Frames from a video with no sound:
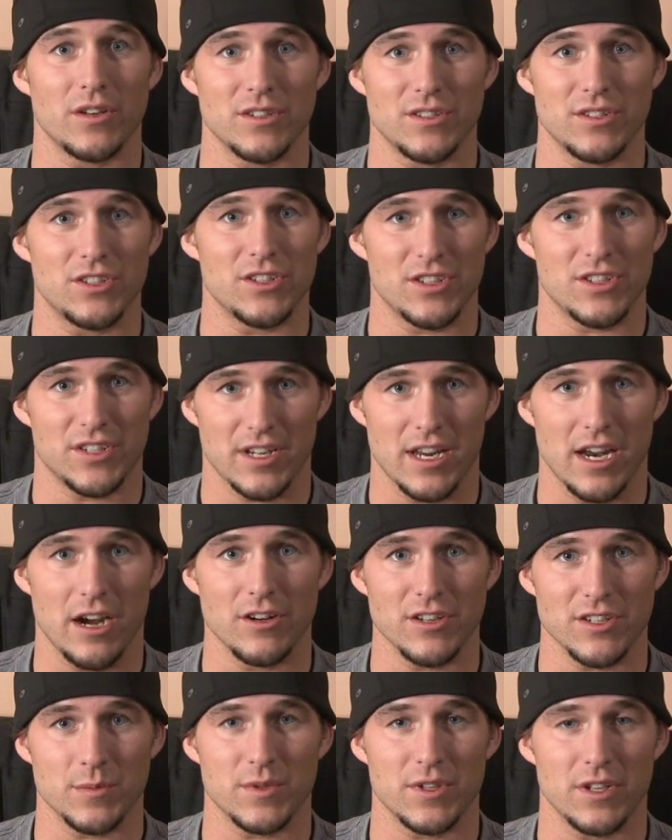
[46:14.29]
because he just
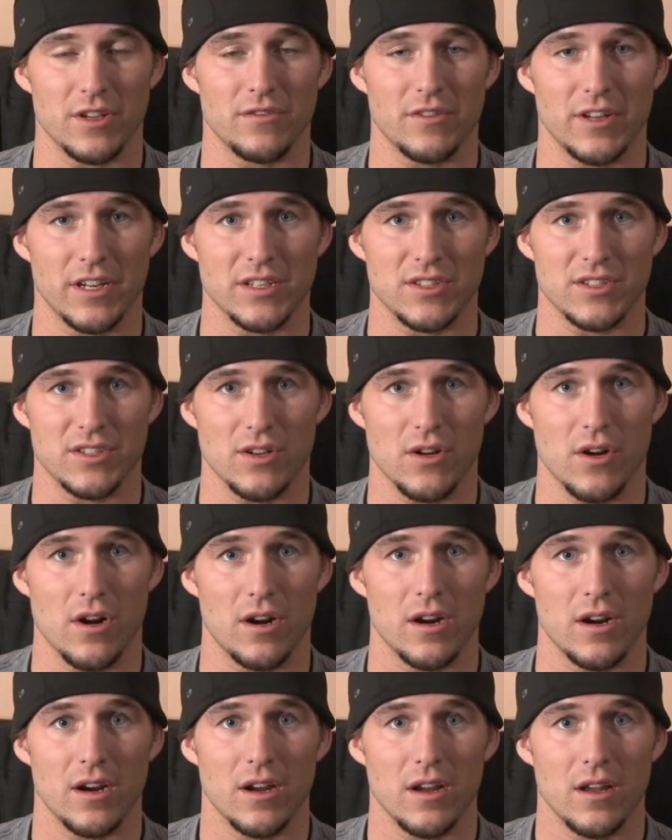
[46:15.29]
carries himself like a star.